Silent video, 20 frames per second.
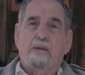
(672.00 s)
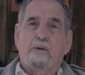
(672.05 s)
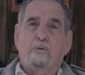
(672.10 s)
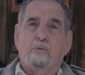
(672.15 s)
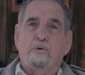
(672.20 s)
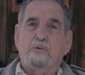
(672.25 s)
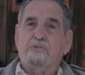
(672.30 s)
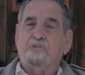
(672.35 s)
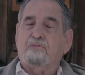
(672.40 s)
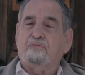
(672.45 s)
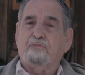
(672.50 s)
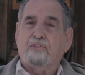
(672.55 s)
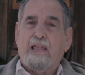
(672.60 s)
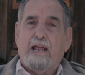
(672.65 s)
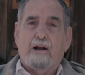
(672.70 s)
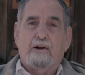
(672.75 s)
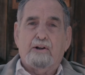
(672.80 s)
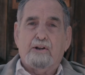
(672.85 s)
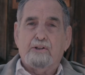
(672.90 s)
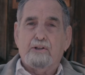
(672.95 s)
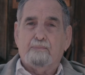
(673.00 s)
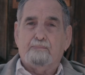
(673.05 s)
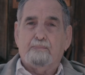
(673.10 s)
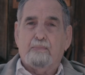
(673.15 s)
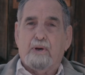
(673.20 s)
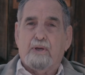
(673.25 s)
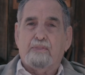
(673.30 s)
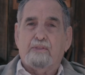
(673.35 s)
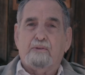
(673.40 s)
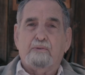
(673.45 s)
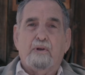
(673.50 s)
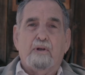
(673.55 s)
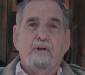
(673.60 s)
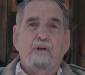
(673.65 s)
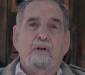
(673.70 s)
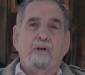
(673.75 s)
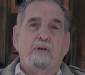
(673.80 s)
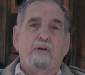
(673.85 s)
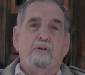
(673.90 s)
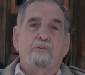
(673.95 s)
was flowered up by the
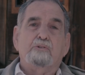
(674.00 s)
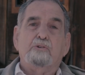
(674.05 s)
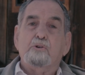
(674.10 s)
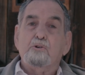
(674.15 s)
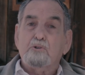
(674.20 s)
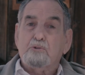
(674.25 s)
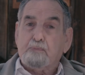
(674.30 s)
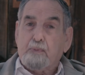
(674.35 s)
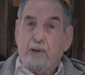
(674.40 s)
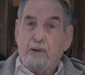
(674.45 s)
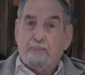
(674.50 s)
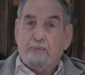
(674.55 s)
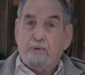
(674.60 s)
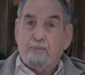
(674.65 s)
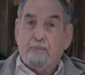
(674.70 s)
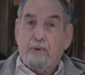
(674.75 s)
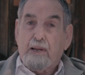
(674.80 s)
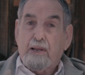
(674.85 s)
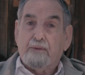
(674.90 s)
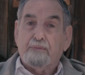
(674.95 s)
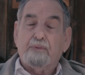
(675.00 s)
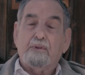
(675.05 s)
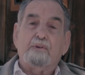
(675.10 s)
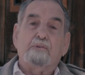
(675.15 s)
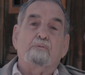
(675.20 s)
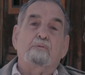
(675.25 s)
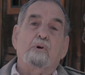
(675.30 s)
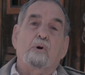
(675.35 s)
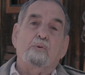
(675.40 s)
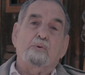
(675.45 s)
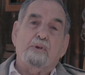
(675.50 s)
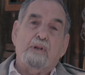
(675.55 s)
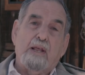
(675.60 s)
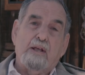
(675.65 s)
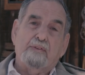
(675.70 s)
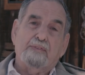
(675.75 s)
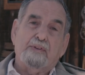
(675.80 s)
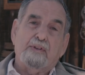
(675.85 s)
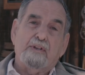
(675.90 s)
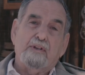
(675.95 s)
newspaper man that wrote
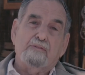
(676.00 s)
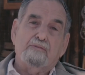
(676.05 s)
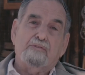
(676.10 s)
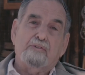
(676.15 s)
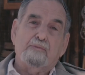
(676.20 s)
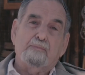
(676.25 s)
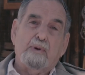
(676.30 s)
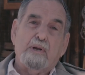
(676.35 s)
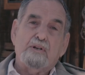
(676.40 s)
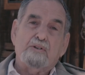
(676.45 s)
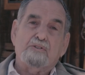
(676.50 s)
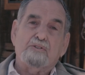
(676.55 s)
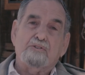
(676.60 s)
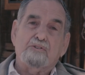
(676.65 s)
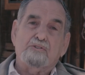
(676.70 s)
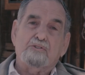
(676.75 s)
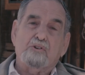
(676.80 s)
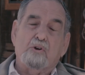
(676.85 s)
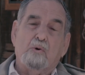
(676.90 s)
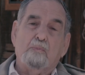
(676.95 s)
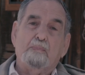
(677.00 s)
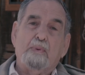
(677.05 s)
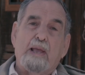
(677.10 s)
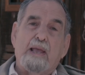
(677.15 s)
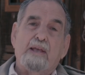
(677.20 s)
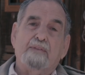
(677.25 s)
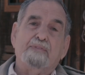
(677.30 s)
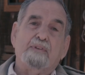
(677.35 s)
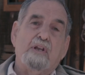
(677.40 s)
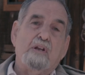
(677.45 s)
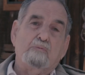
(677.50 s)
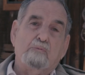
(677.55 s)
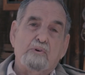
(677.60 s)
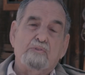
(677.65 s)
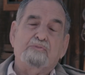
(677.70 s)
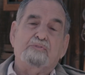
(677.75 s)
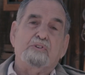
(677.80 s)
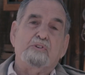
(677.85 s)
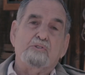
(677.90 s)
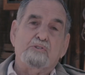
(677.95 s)
down the information so bad they
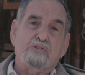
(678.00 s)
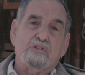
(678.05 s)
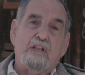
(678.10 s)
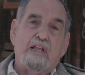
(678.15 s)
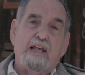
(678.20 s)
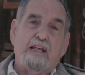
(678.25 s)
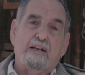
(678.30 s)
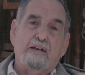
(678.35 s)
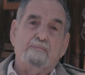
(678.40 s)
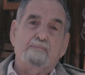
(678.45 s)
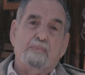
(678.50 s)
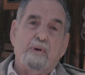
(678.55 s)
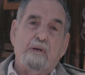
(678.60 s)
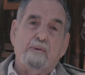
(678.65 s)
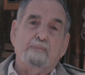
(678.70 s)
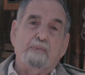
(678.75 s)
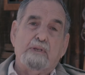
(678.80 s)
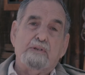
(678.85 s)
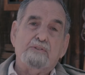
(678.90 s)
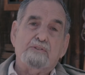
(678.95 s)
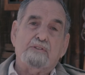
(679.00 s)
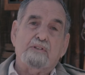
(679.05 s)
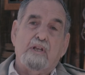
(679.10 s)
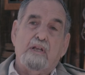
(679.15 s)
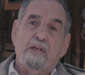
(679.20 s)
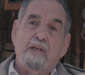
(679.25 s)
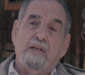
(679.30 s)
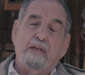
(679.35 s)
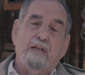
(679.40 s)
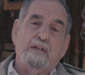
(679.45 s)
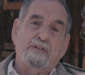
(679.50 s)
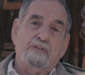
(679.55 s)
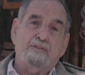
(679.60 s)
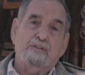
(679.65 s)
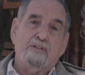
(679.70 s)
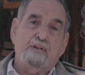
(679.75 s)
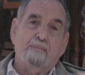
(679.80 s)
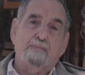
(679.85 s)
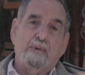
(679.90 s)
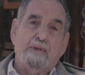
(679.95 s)
refused to have it published. And
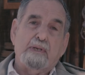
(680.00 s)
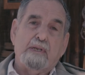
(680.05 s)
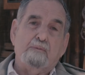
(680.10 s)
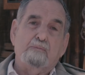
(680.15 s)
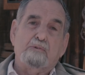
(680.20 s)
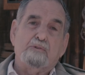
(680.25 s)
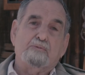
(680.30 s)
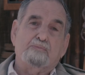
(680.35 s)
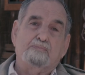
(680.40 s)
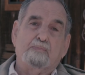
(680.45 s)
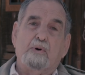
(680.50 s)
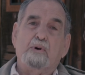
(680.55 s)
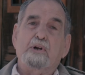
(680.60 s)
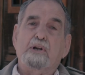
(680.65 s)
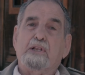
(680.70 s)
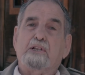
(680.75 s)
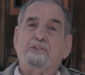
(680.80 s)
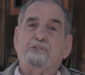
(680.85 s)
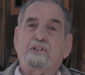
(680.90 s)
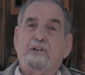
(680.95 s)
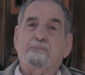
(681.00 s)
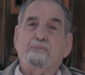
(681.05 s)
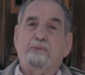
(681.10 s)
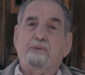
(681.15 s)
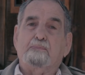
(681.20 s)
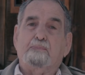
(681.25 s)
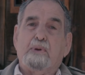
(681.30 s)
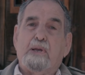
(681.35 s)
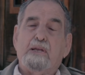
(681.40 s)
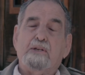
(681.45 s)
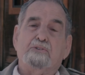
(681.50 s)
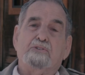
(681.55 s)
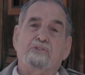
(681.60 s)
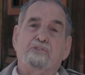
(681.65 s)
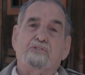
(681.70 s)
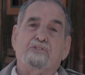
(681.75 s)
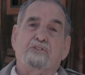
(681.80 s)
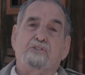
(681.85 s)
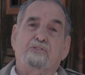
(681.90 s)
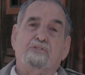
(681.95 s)
he was burning some of the
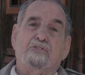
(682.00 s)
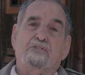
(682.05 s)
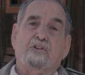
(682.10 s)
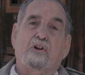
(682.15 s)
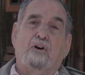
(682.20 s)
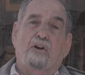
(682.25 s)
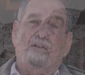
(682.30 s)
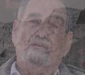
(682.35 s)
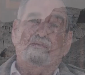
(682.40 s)
pages to start